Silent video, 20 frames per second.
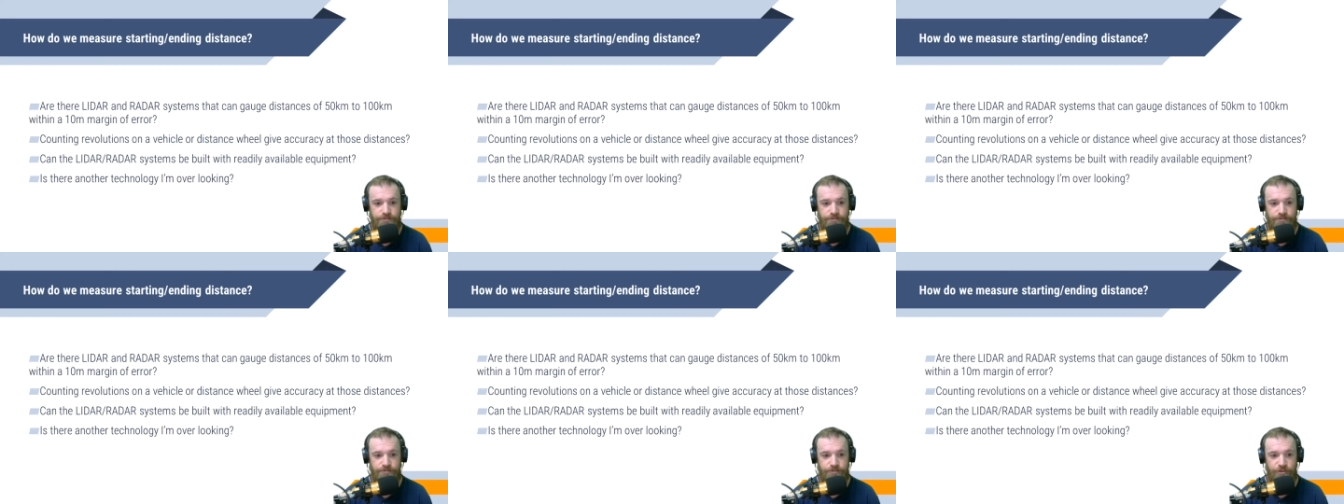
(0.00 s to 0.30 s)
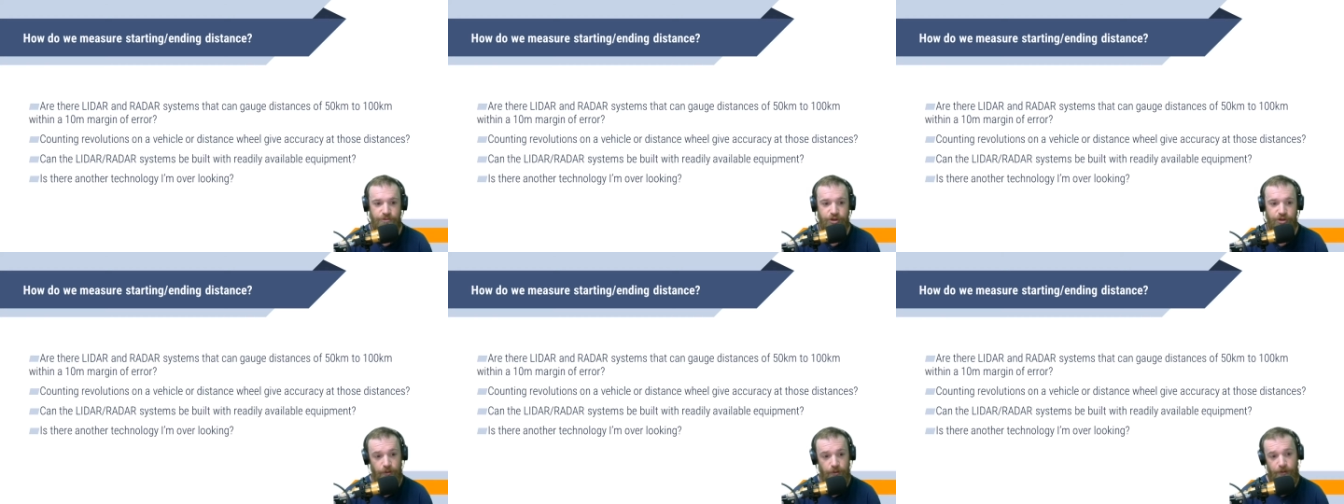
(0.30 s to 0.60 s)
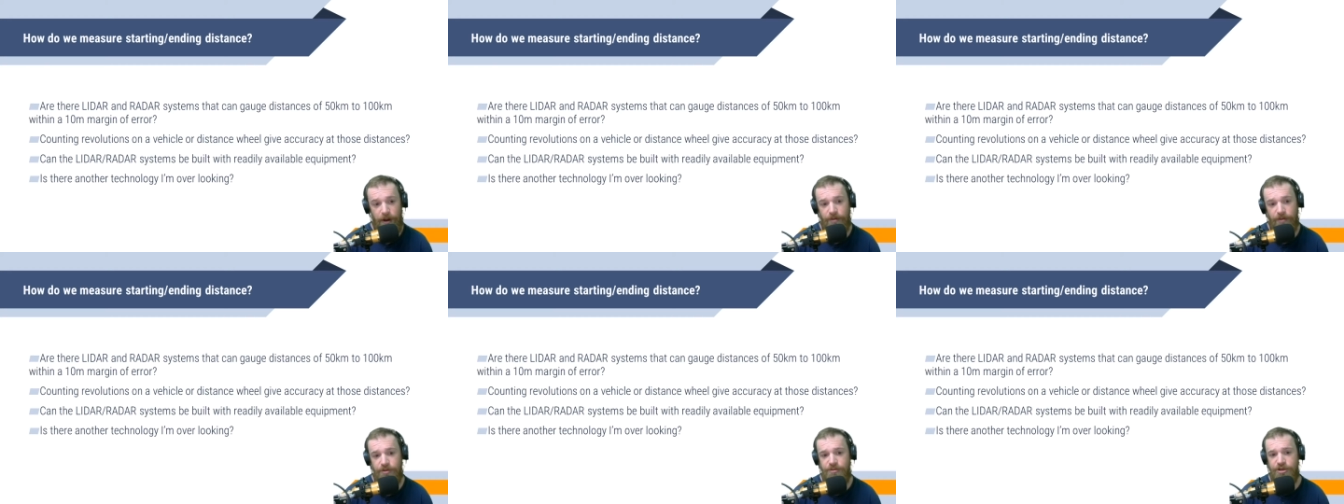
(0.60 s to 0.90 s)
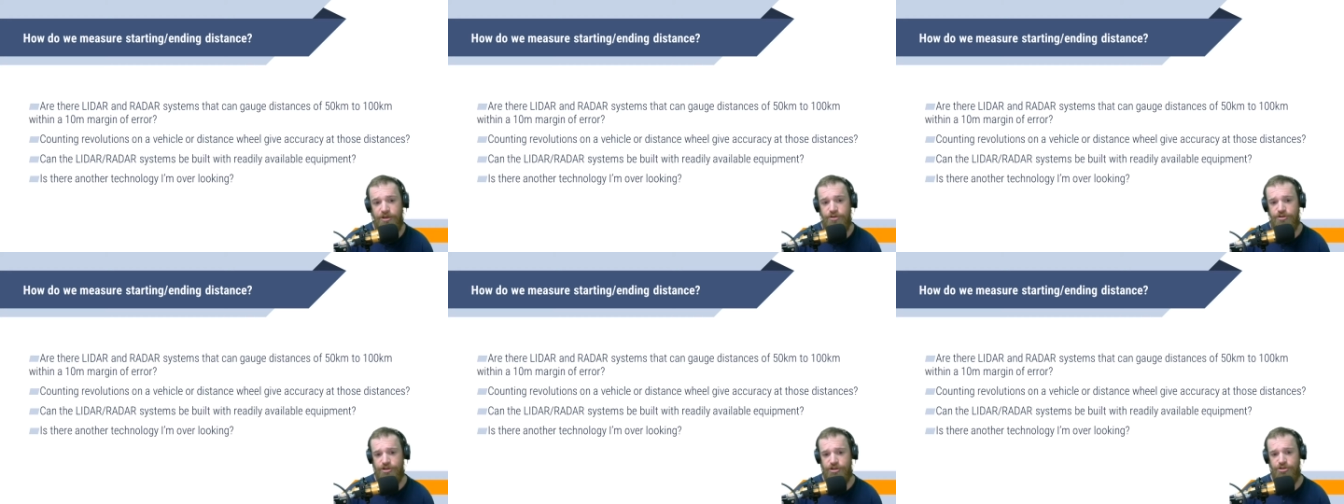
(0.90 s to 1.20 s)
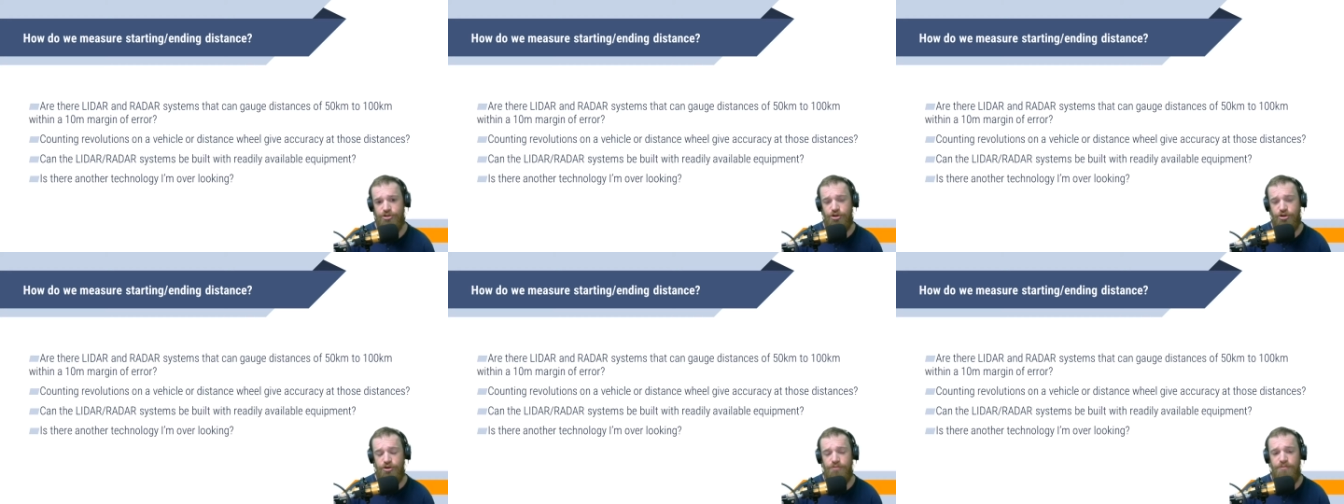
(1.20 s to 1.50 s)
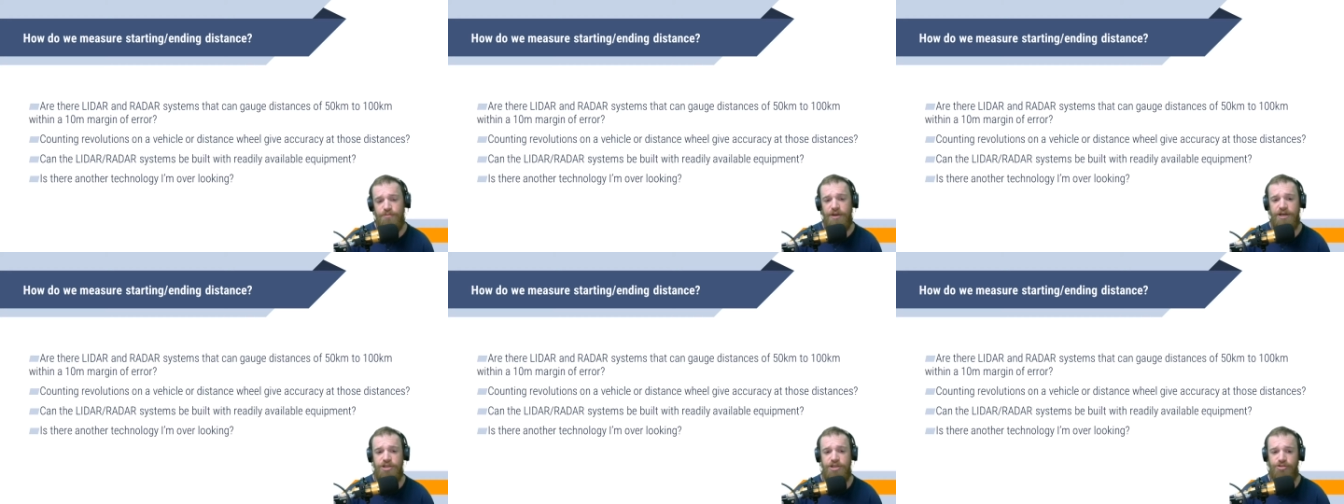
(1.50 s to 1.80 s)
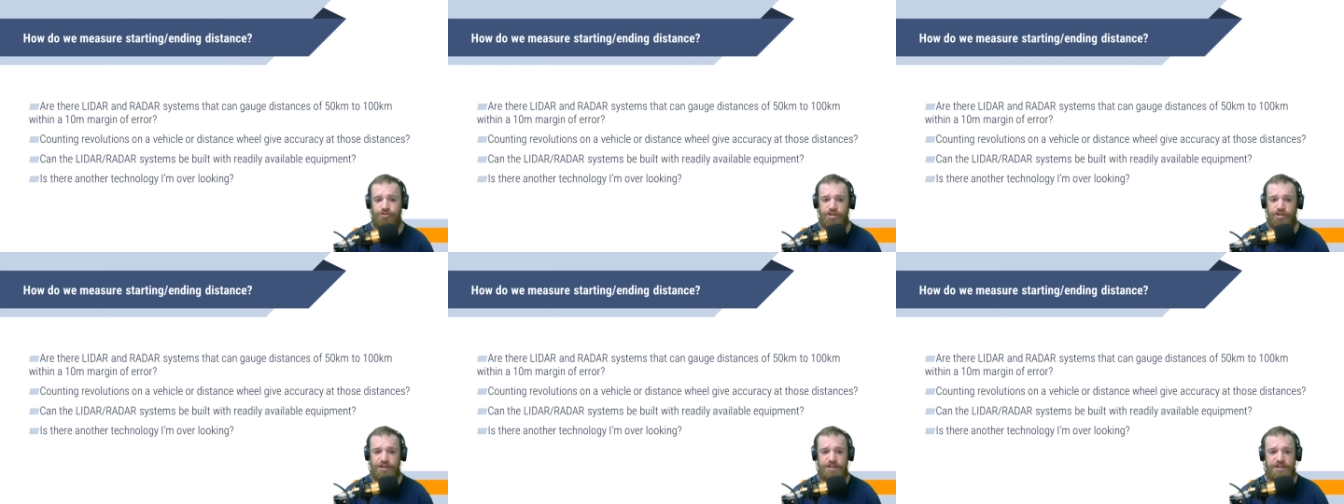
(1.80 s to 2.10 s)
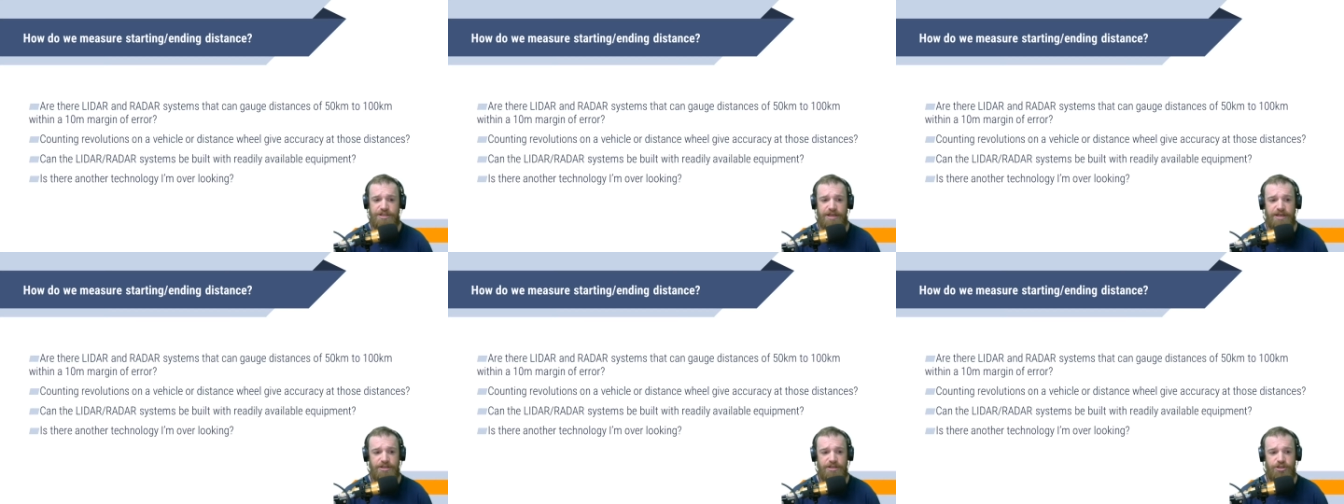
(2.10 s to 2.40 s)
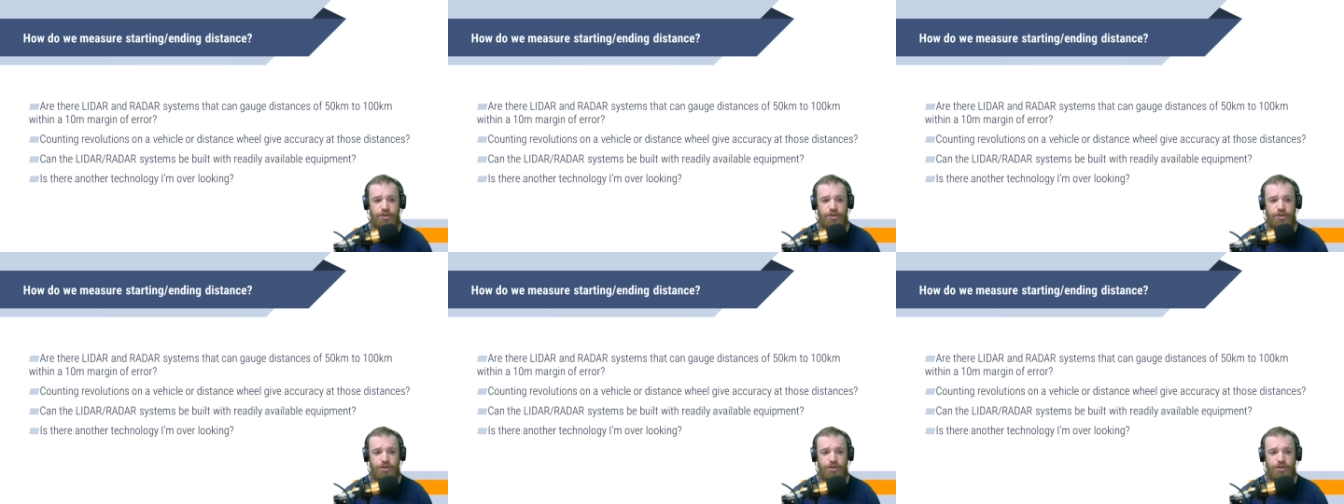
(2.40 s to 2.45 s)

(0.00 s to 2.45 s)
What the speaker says: So we'll probably be using dirt bikes for this test.